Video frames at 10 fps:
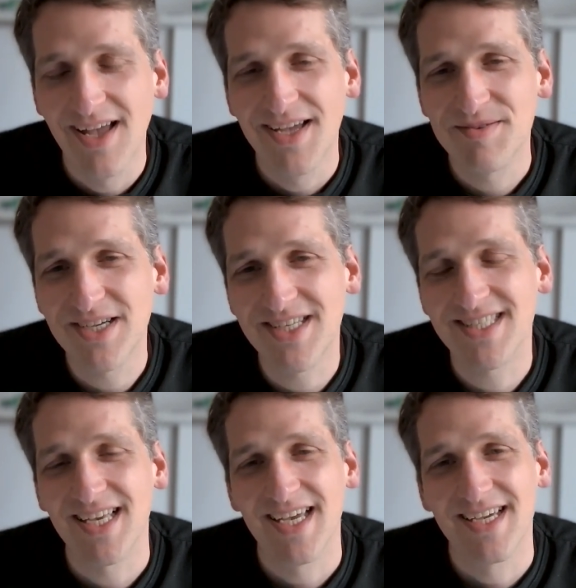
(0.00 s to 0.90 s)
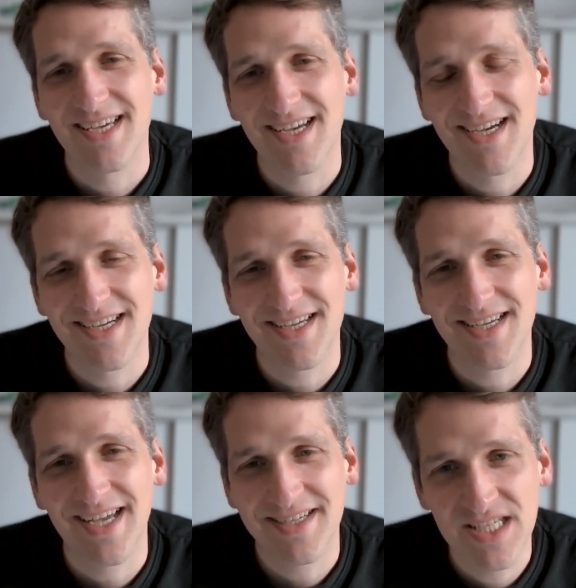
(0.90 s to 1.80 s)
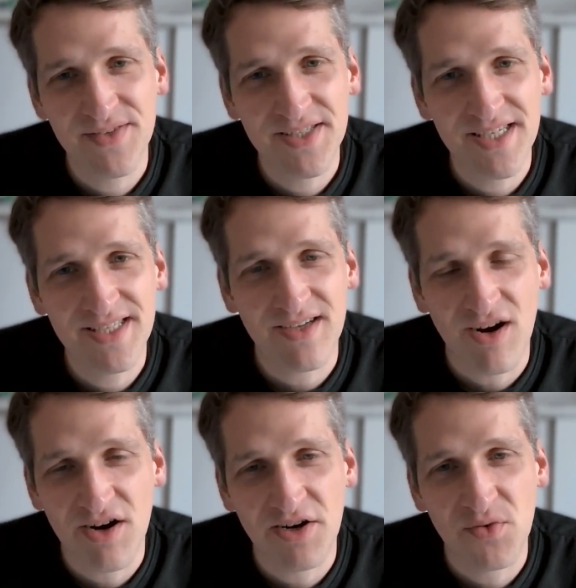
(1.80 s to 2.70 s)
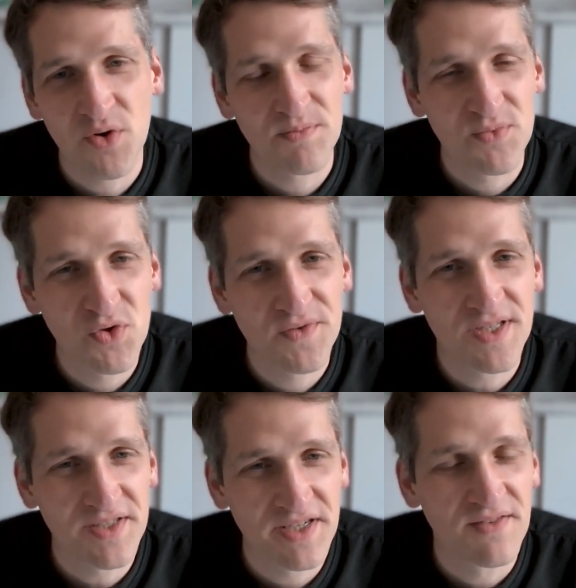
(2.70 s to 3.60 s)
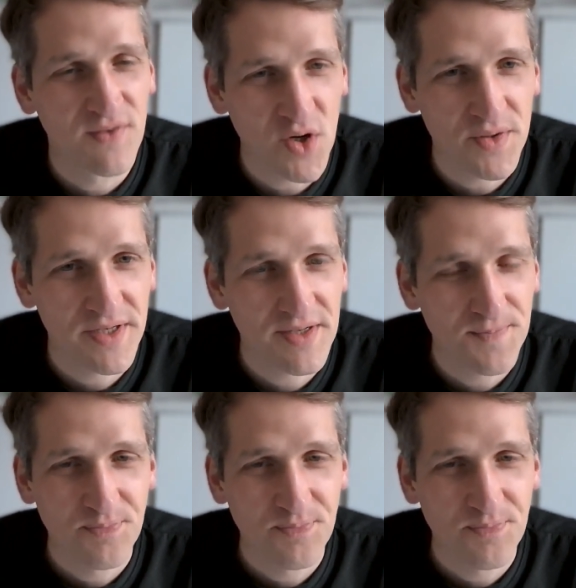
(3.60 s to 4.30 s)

because activities are what moves a deal forward.